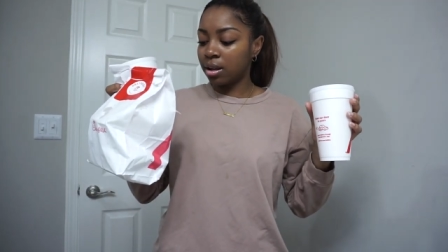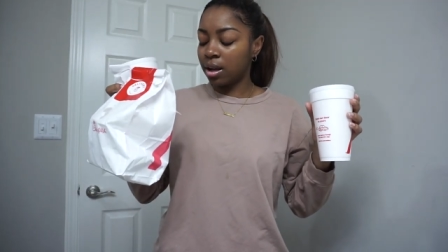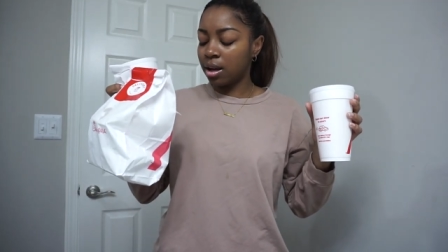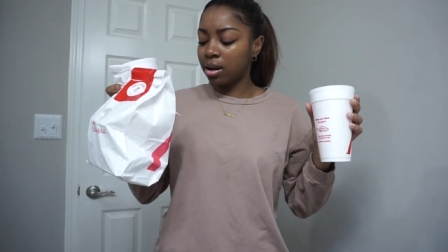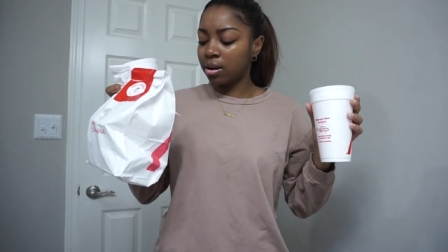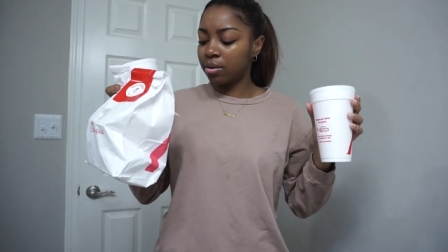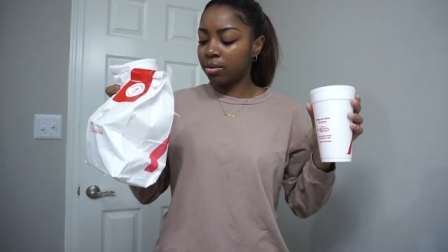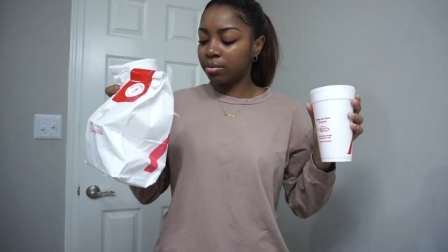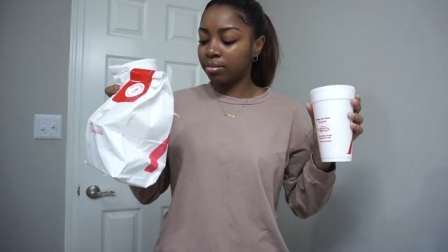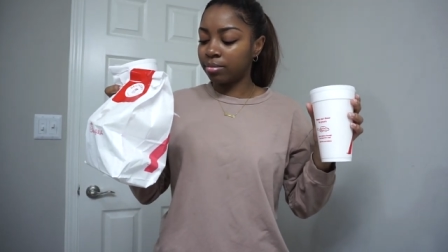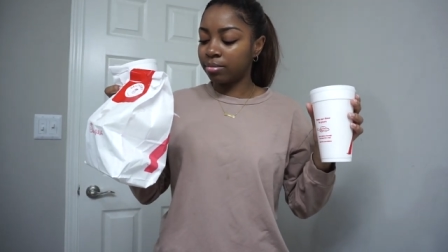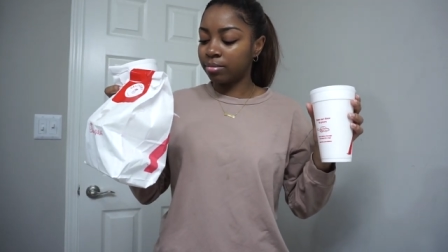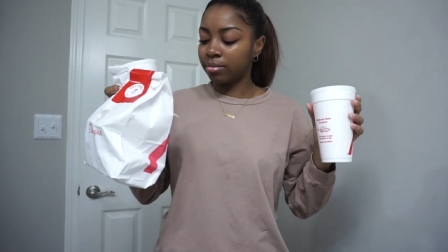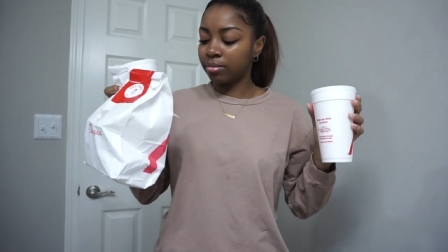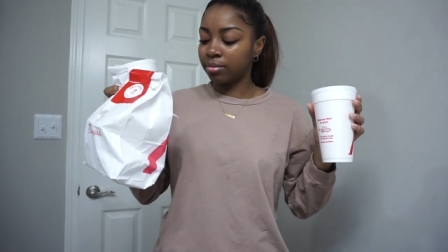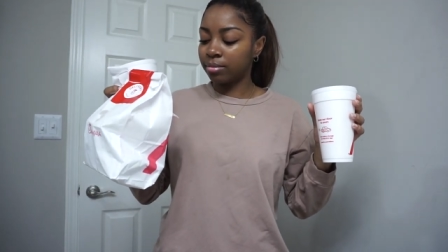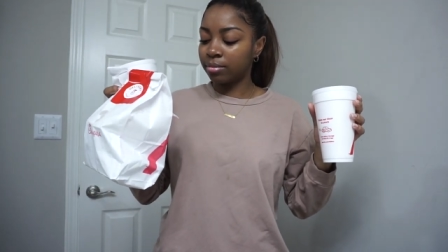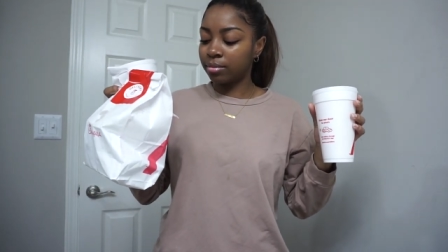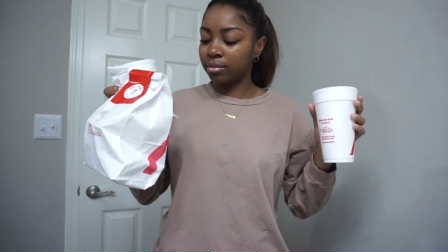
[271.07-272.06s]

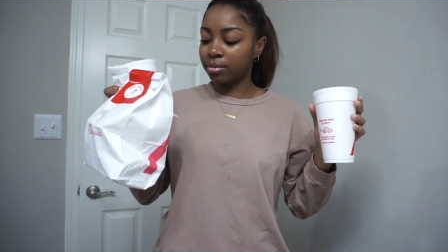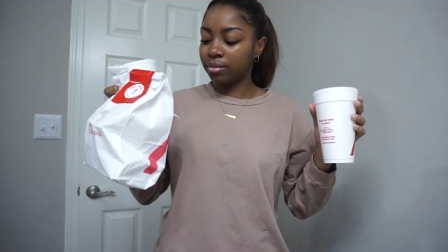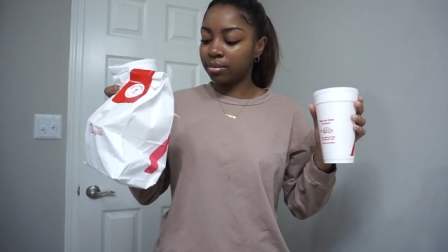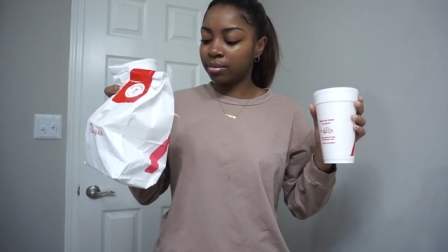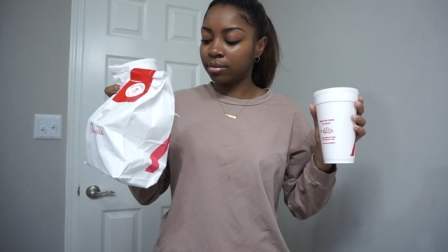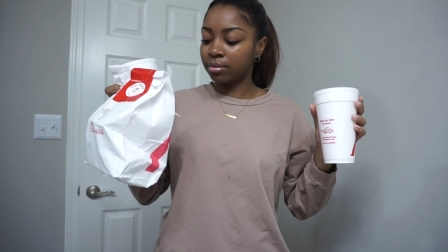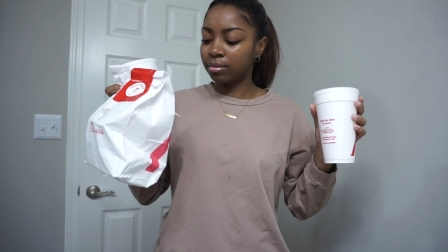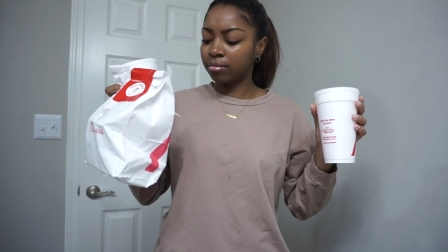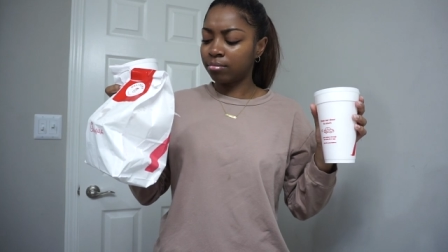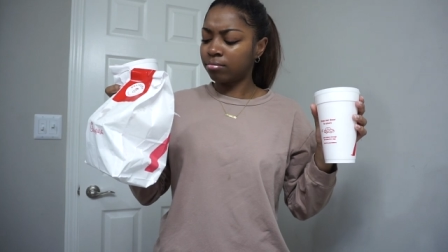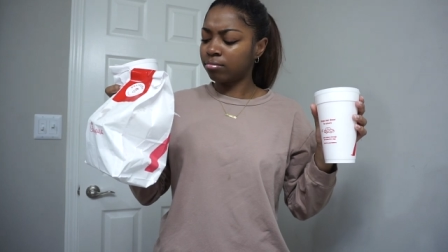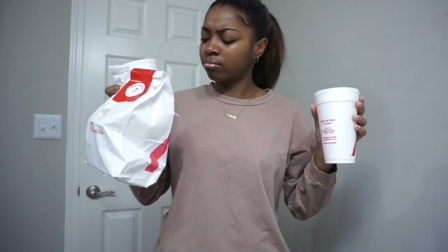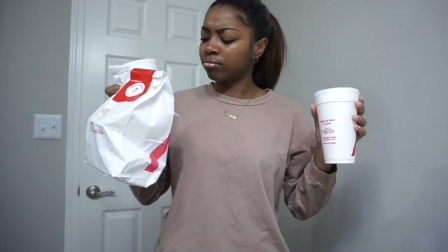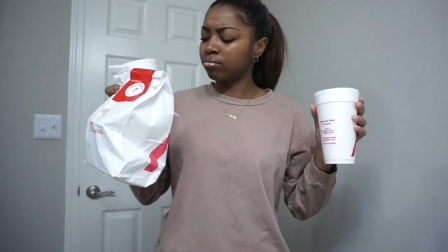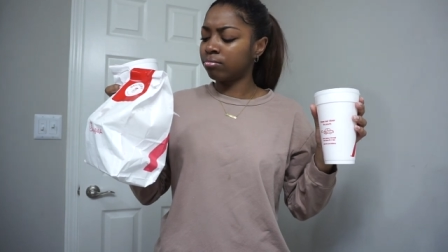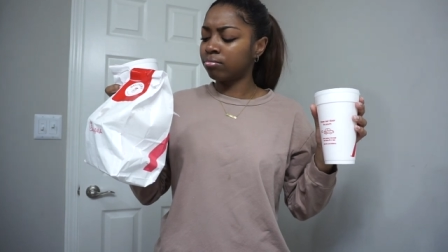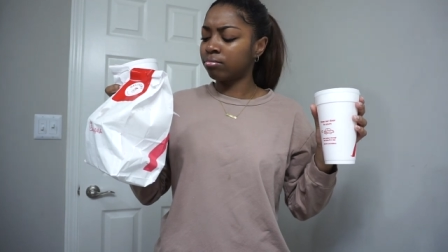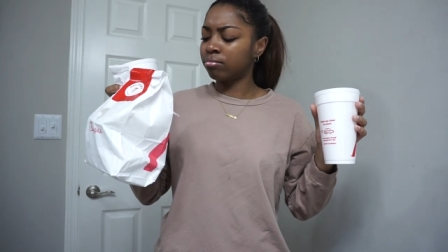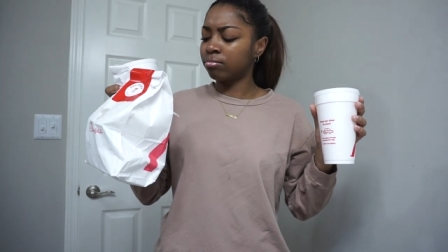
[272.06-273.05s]

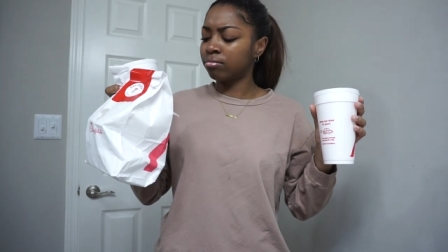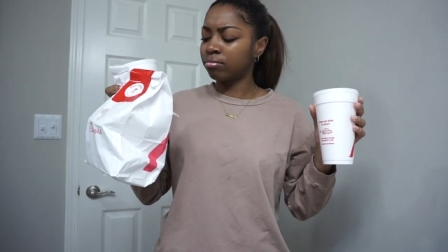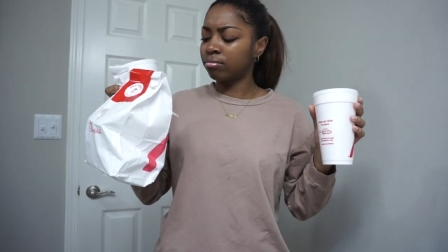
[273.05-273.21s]
Oh.